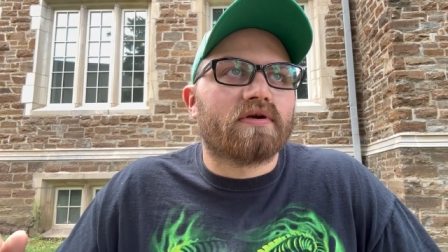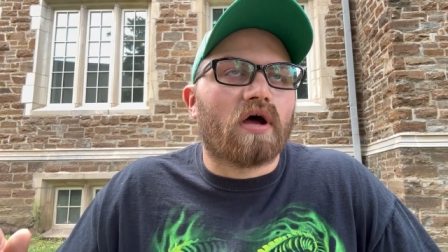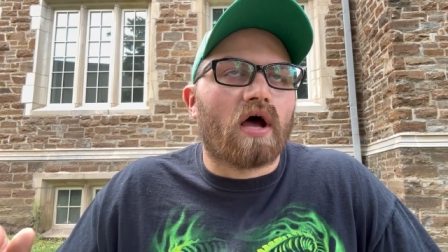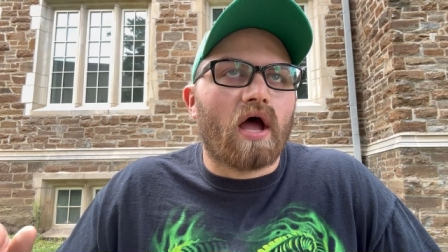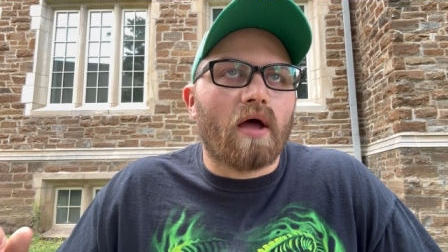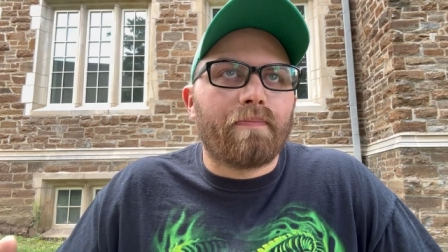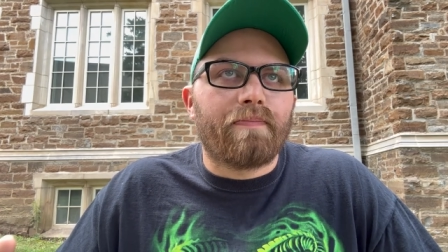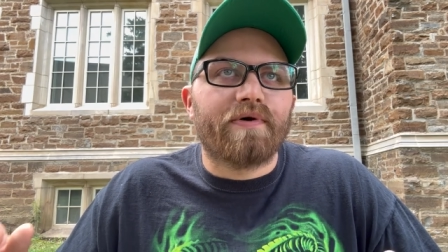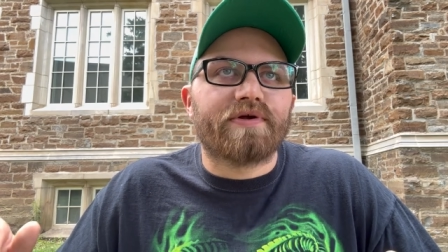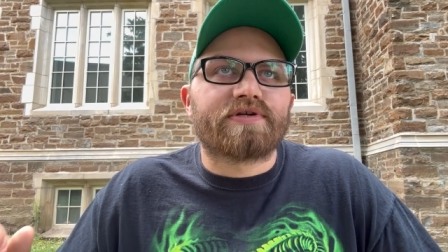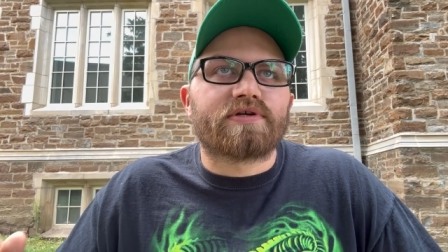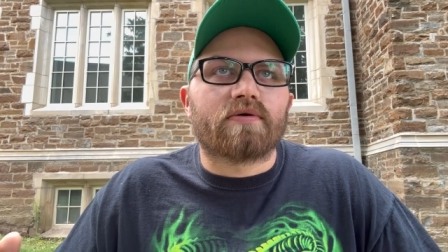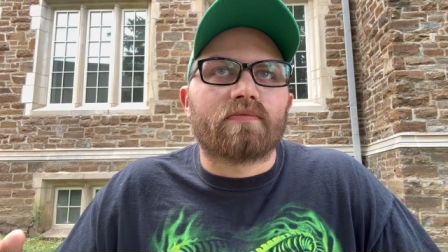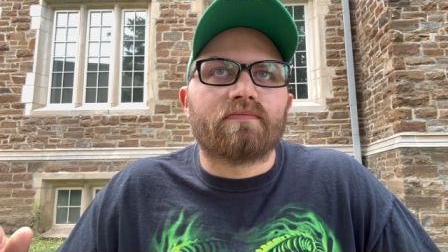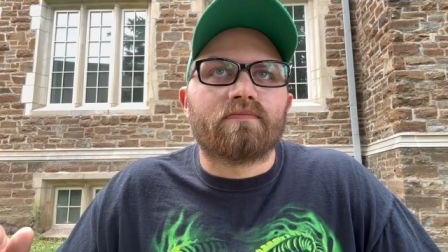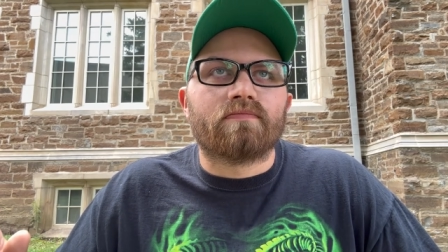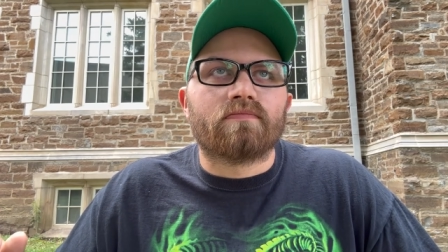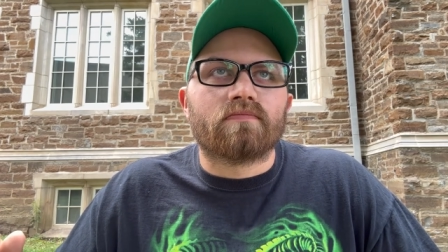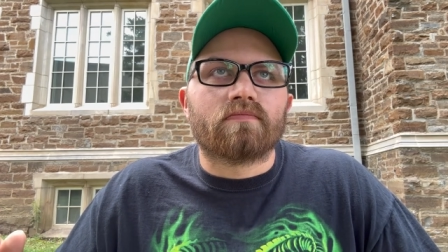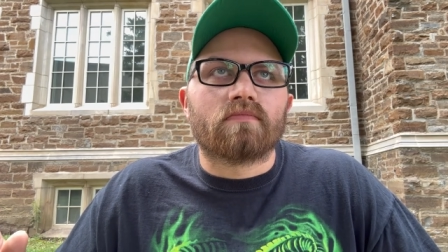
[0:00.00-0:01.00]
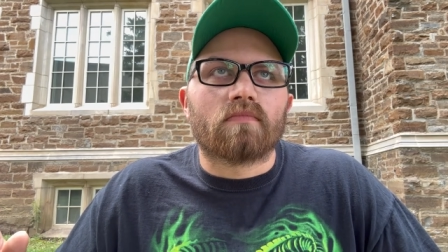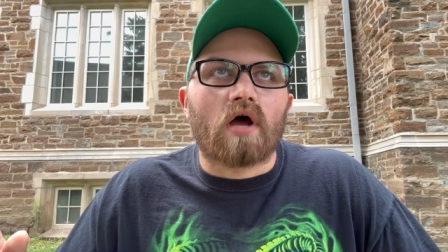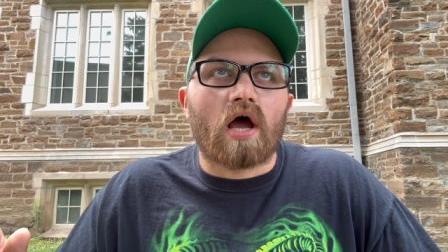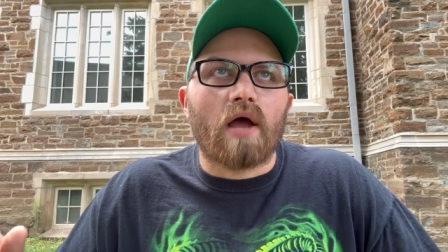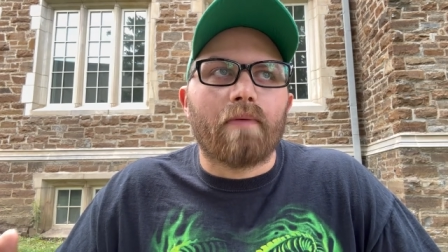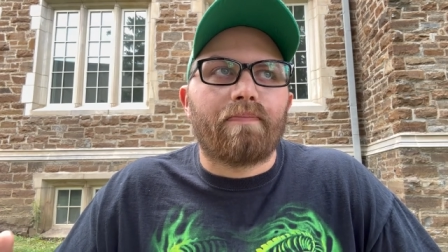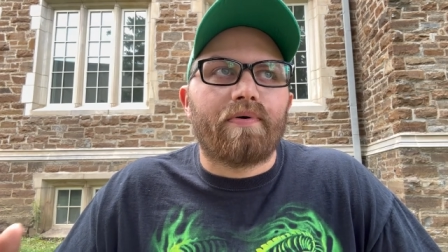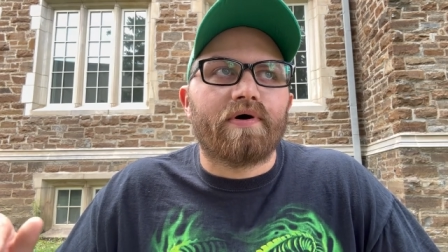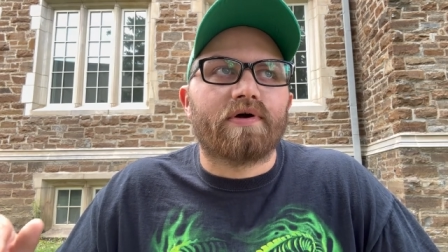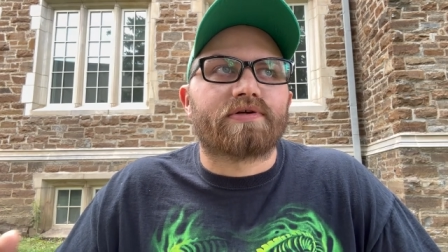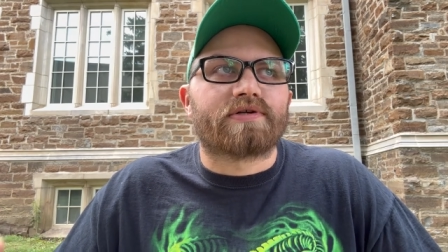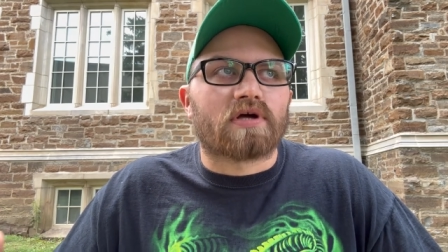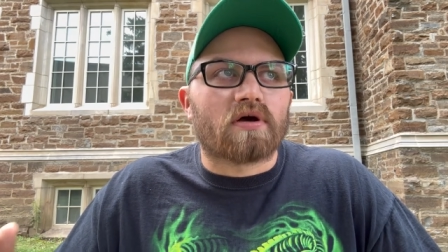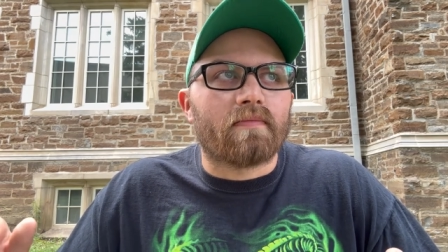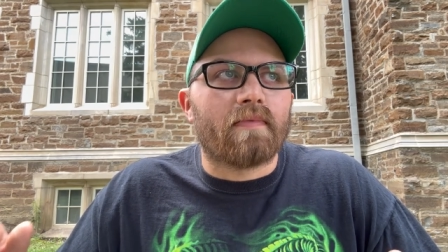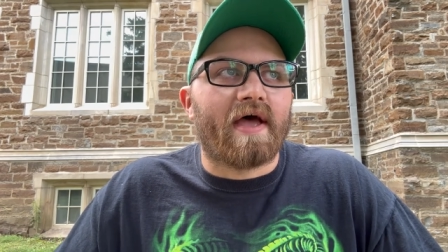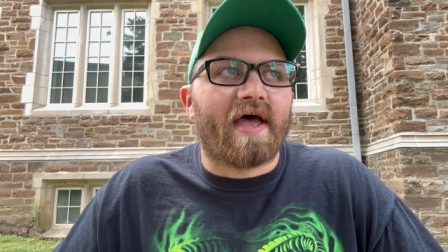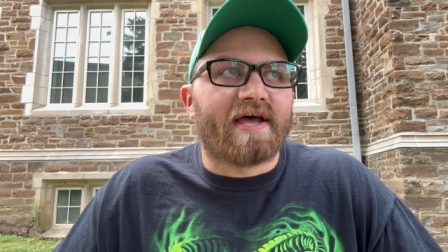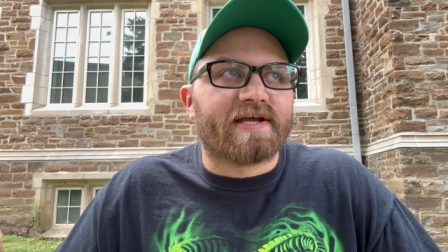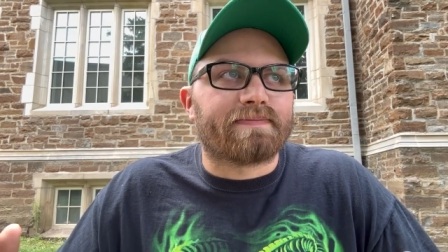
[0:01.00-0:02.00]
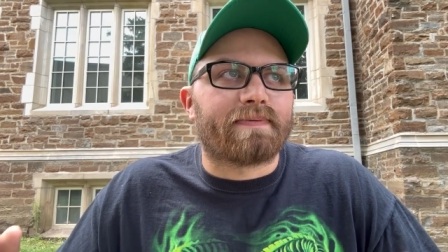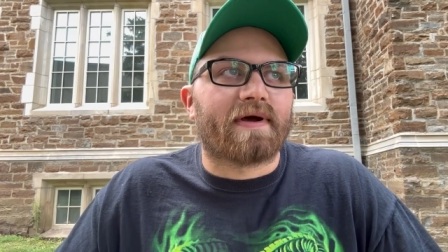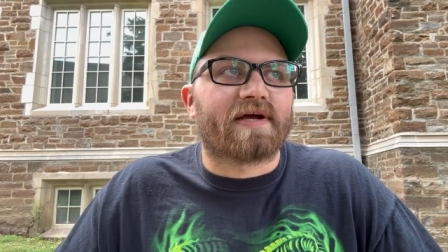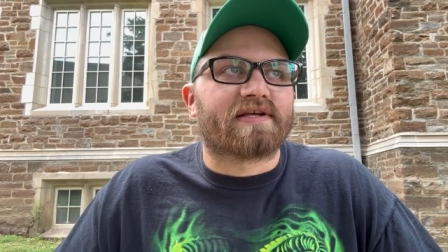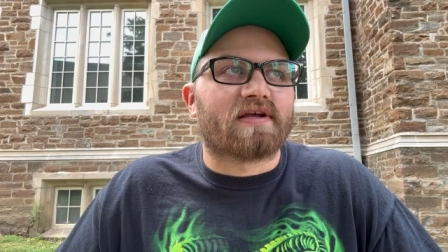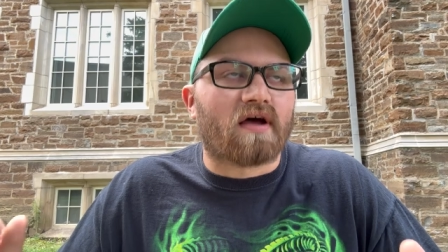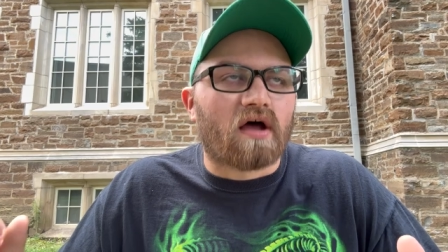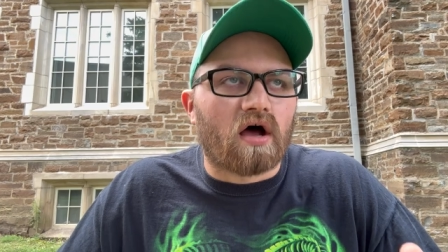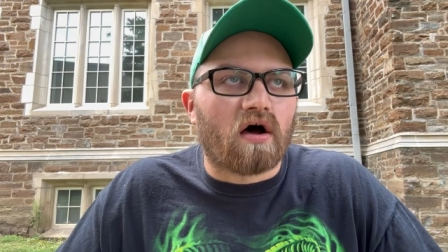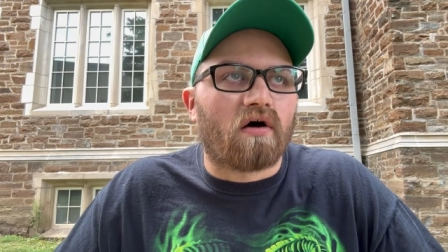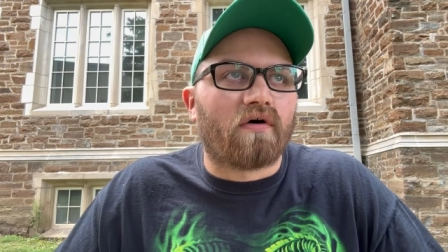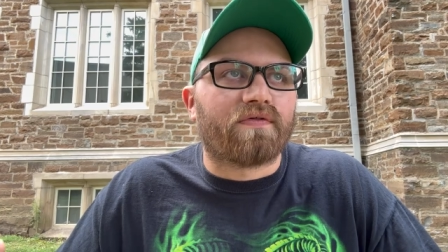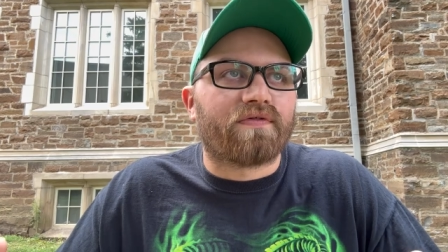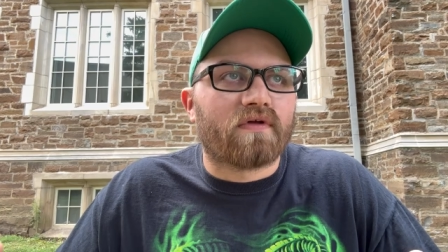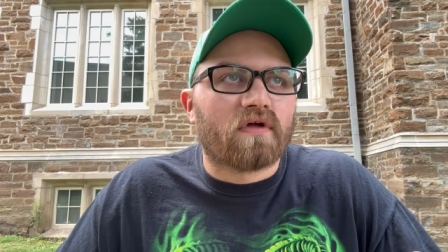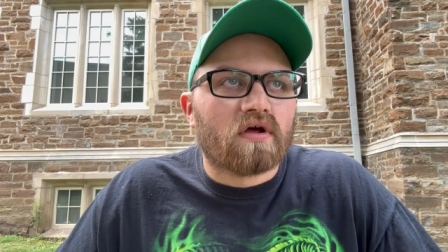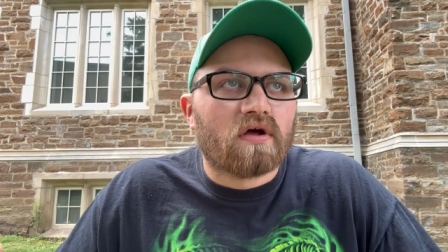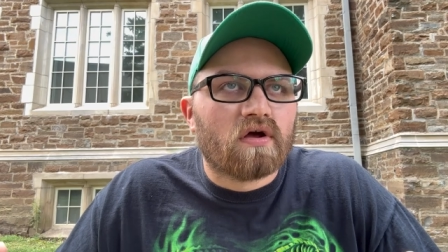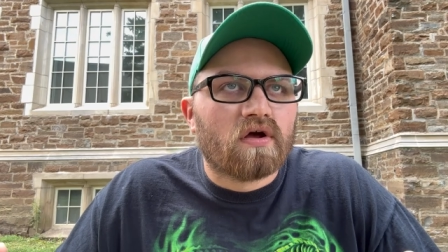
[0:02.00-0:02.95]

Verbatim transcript: I put some I put some aspects of health